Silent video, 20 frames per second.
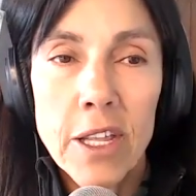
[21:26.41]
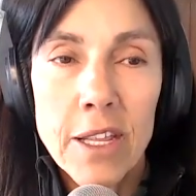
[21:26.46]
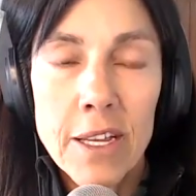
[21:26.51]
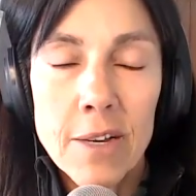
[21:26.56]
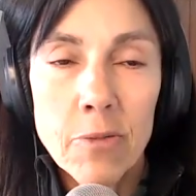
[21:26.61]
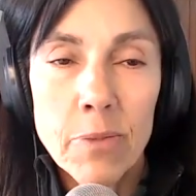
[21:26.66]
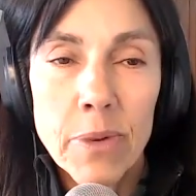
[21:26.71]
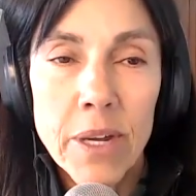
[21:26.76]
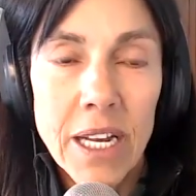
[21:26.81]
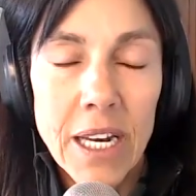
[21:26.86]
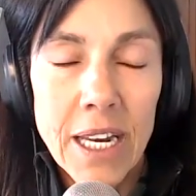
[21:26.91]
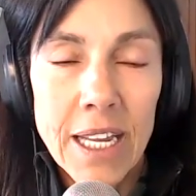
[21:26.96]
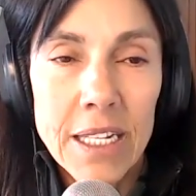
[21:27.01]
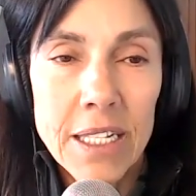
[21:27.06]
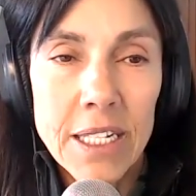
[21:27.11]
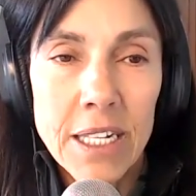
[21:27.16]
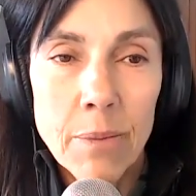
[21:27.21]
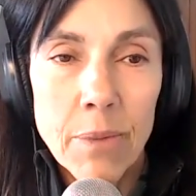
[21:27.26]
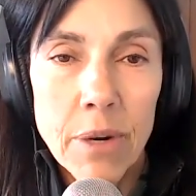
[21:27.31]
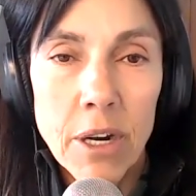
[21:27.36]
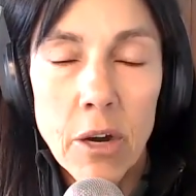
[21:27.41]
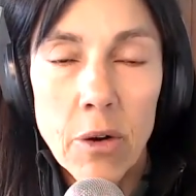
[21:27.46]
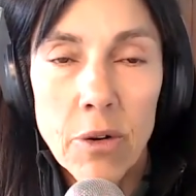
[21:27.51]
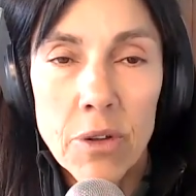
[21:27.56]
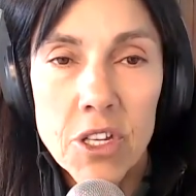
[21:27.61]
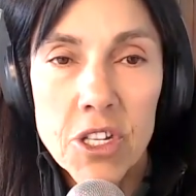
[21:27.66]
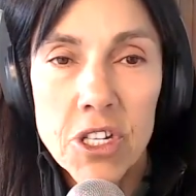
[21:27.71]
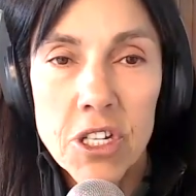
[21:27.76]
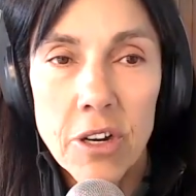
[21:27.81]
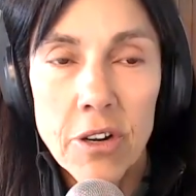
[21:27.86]
There will be a link down below
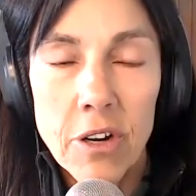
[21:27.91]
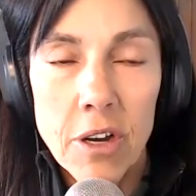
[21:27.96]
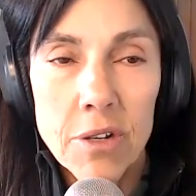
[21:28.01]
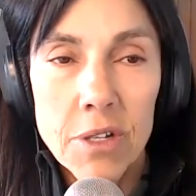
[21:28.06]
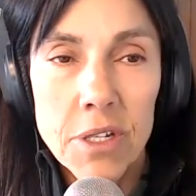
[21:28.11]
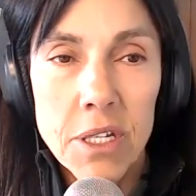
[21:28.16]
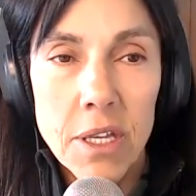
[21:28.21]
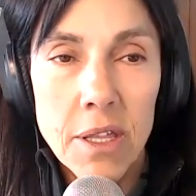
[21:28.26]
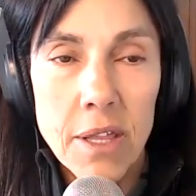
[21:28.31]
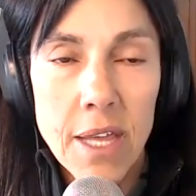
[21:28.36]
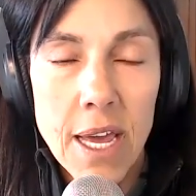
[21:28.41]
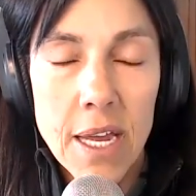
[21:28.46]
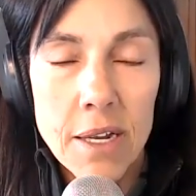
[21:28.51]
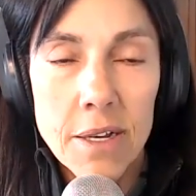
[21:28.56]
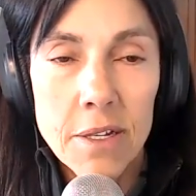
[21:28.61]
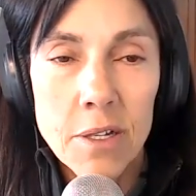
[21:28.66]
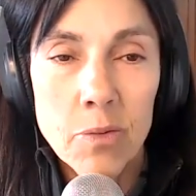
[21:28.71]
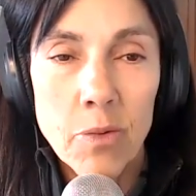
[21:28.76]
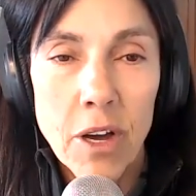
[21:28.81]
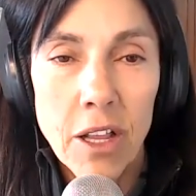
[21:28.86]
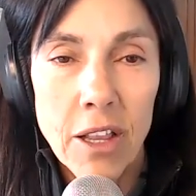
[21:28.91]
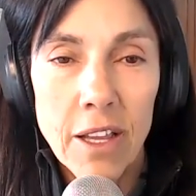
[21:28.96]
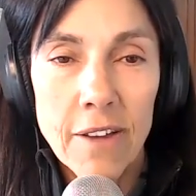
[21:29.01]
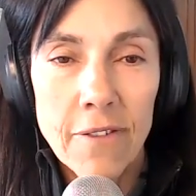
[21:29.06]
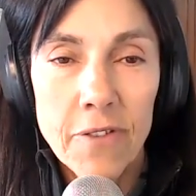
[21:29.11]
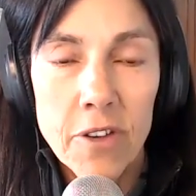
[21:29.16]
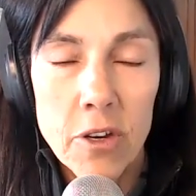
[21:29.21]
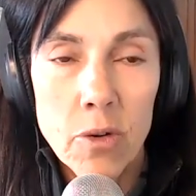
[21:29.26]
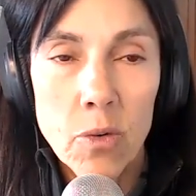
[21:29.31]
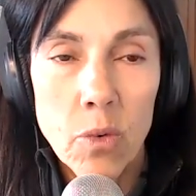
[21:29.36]
in the show notes to that as well
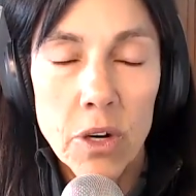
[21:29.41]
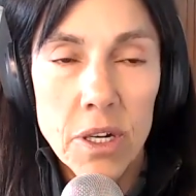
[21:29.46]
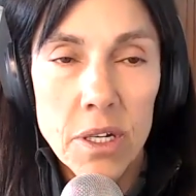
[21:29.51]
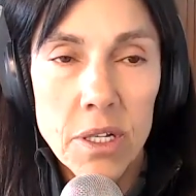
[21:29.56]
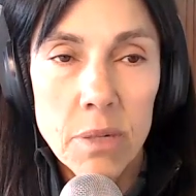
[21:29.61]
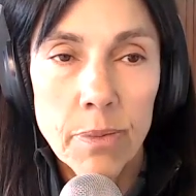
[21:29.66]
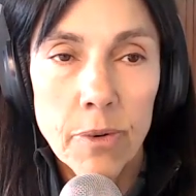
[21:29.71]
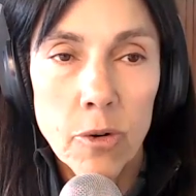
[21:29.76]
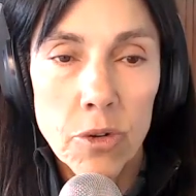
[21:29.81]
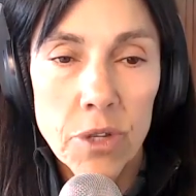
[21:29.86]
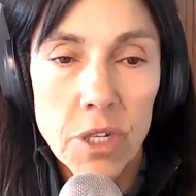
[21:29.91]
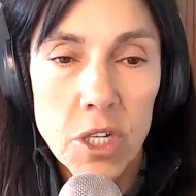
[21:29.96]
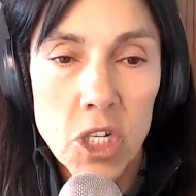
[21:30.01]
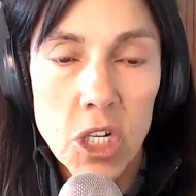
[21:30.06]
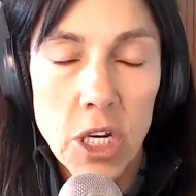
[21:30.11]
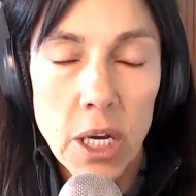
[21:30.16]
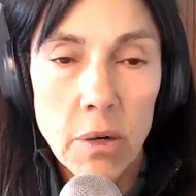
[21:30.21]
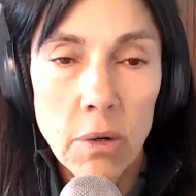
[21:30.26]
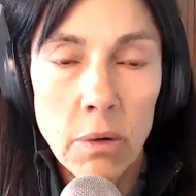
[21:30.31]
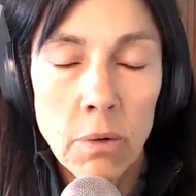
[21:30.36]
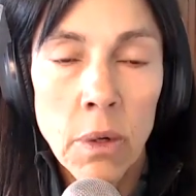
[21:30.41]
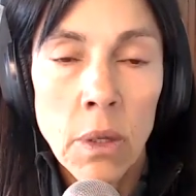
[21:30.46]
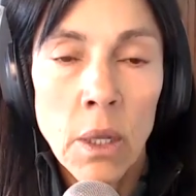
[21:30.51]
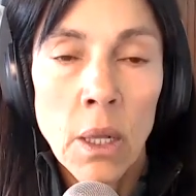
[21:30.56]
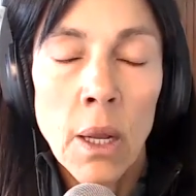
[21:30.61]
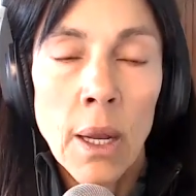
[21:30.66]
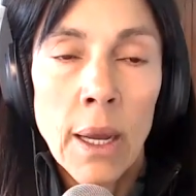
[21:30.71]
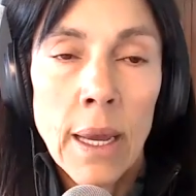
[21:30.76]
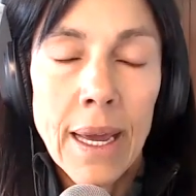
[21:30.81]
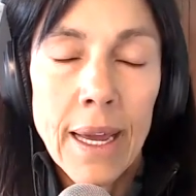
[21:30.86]
if you want to support the channel,
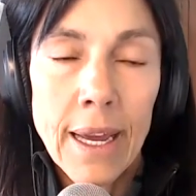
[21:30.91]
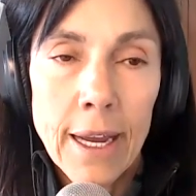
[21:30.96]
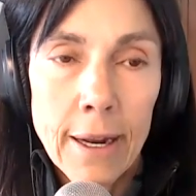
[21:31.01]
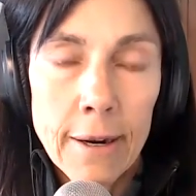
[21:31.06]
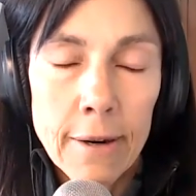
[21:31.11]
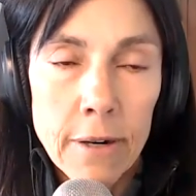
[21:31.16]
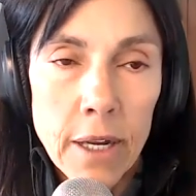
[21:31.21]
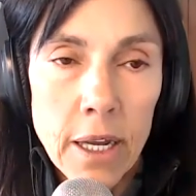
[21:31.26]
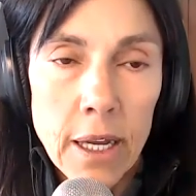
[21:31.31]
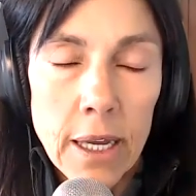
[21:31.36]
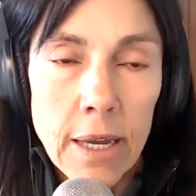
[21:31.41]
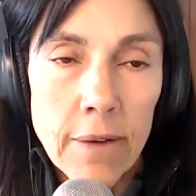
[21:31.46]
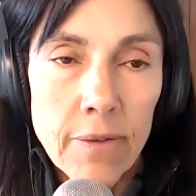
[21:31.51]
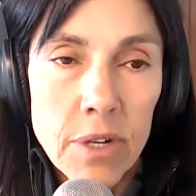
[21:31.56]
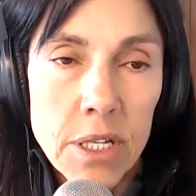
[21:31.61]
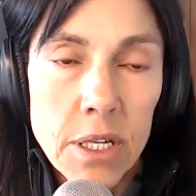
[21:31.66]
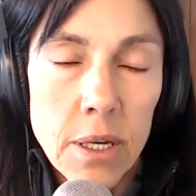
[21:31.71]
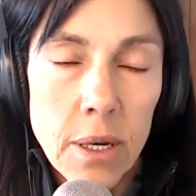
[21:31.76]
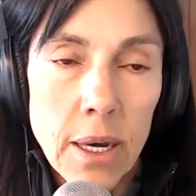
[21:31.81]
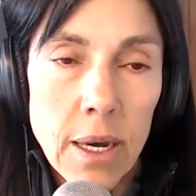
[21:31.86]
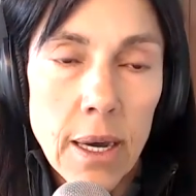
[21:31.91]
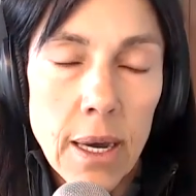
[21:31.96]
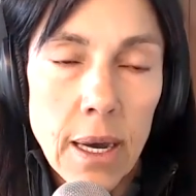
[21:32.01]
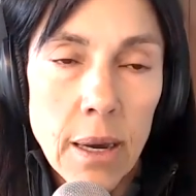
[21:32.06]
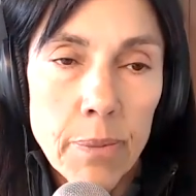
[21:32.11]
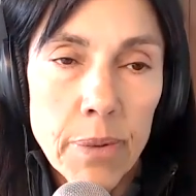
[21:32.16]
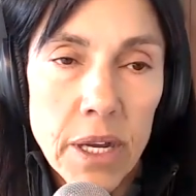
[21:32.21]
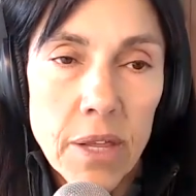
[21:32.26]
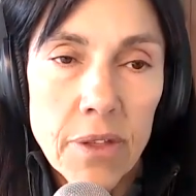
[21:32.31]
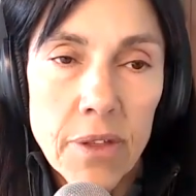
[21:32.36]
and give us
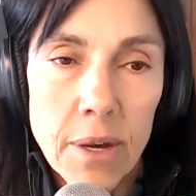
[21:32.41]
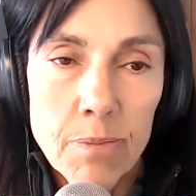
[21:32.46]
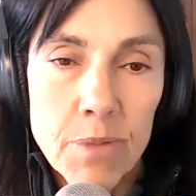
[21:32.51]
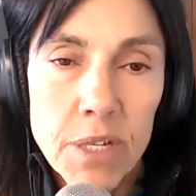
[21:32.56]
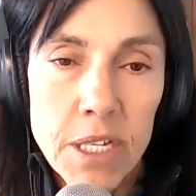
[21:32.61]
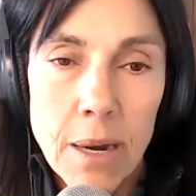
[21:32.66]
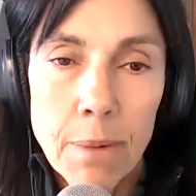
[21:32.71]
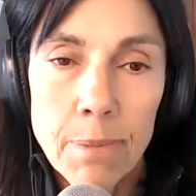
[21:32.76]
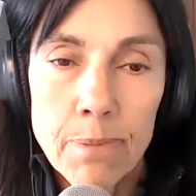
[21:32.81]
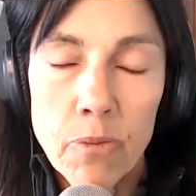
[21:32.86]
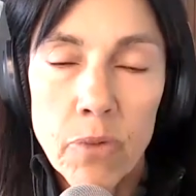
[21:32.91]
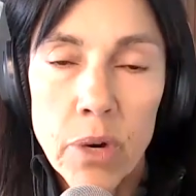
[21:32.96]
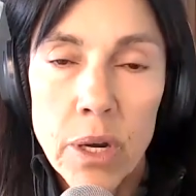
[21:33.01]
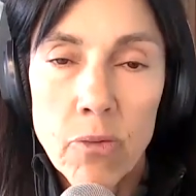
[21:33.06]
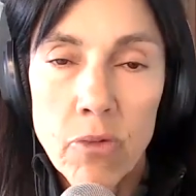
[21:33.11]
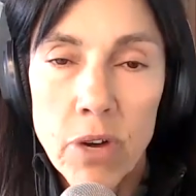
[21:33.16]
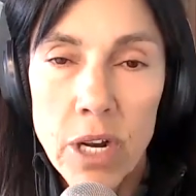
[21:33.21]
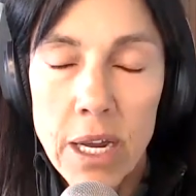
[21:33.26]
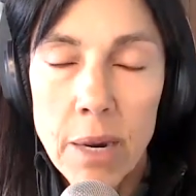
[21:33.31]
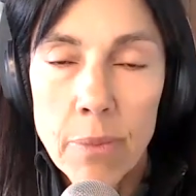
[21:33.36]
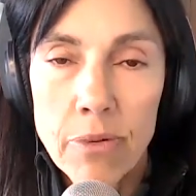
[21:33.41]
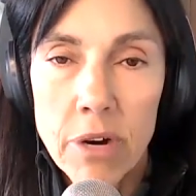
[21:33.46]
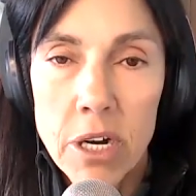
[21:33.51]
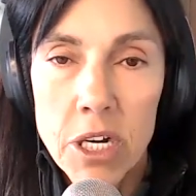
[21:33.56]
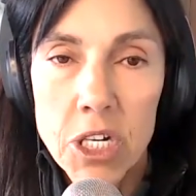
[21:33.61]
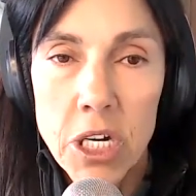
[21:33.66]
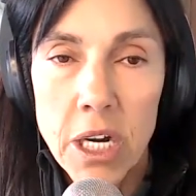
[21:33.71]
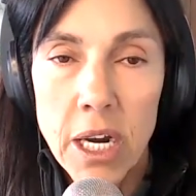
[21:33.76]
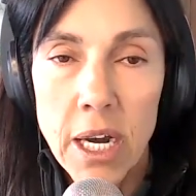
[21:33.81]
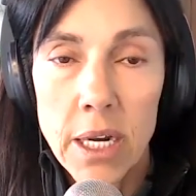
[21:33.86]
a big thumbs up. We really
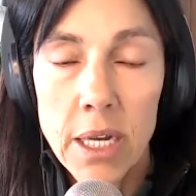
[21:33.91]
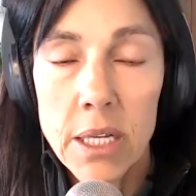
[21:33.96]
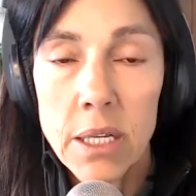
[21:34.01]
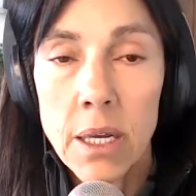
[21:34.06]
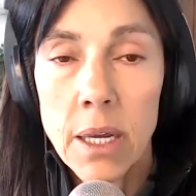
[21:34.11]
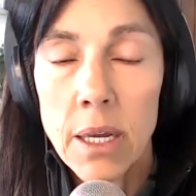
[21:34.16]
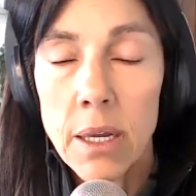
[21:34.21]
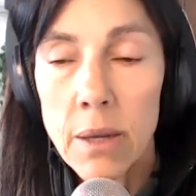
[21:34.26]
appreciate it.